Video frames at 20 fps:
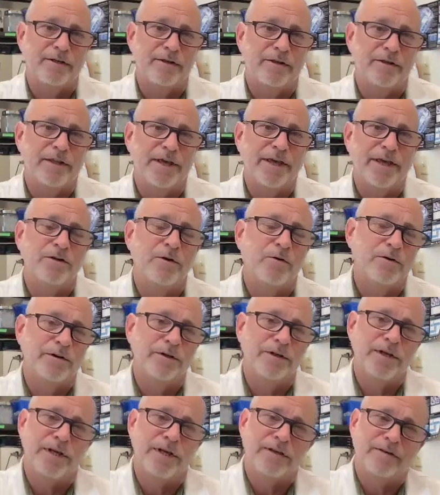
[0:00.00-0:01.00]
they
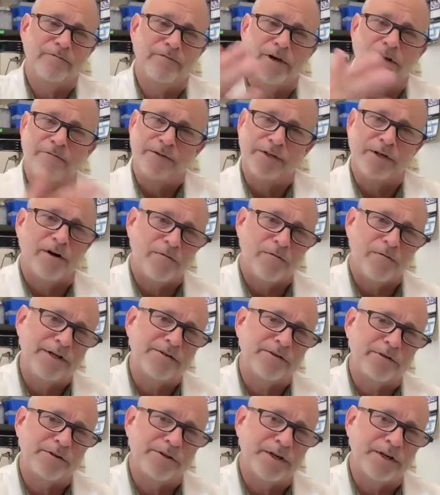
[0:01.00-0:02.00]
don't get involved in our
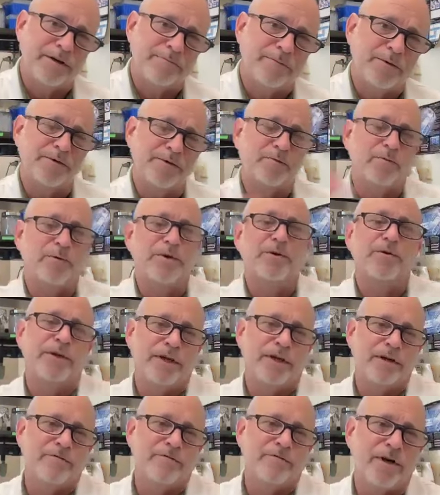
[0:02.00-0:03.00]
research samples. We don't
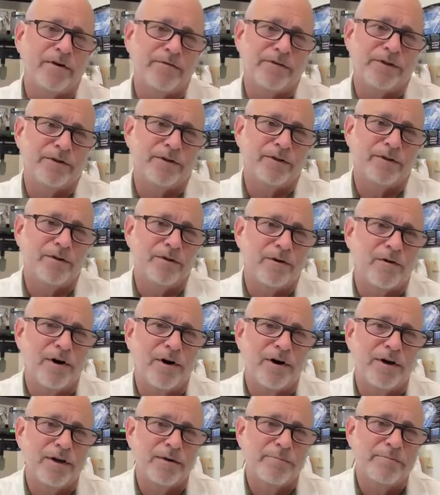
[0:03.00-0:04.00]
get involved in their
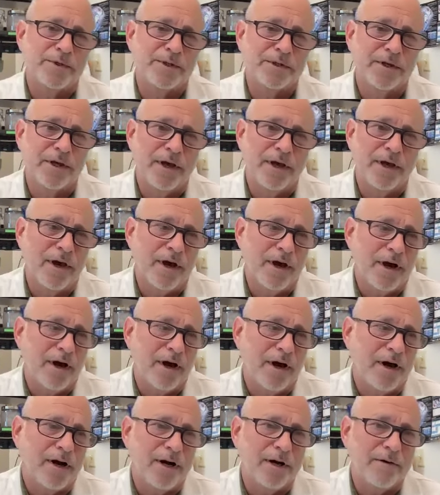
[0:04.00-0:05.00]
crimes.
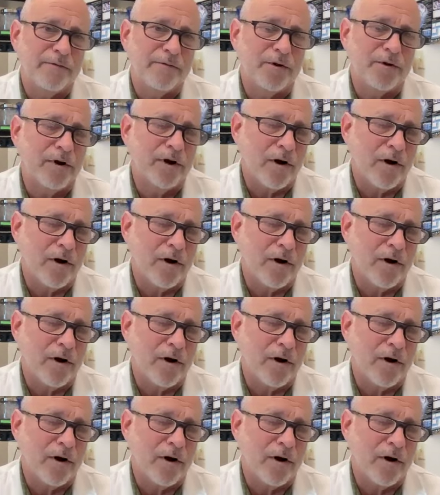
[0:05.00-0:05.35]
There